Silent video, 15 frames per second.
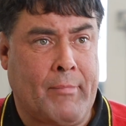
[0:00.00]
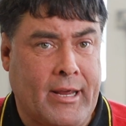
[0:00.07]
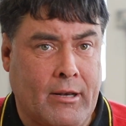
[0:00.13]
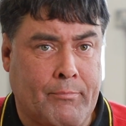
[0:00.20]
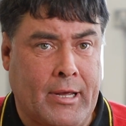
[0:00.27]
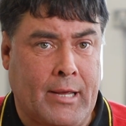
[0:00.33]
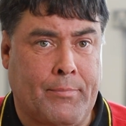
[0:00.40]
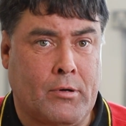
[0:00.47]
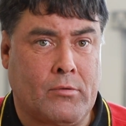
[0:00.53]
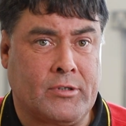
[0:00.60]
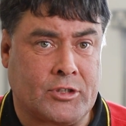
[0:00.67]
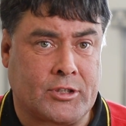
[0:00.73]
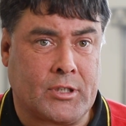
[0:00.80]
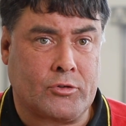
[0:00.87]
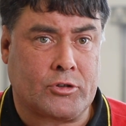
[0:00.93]
Meeting people
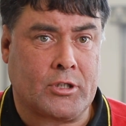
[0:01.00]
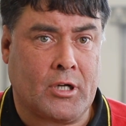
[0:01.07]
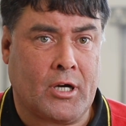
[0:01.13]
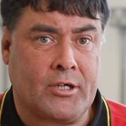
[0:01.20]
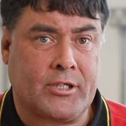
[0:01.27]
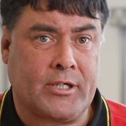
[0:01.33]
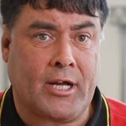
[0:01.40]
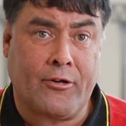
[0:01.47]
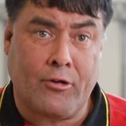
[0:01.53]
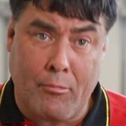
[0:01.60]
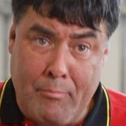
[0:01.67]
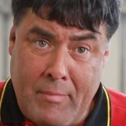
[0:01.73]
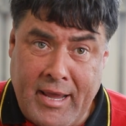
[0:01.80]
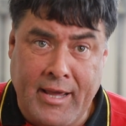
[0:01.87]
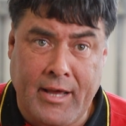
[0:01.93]
and socialising, and you're
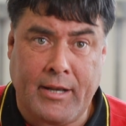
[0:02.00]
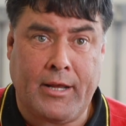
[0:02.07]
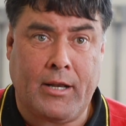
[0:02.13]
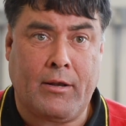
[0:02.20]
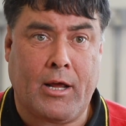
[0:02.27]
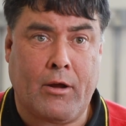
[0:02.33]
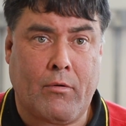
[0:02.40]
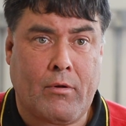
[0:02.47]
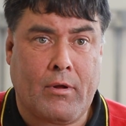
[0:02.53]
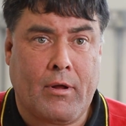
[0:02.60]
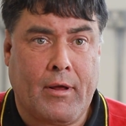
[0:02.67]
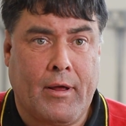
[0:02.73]
mingling there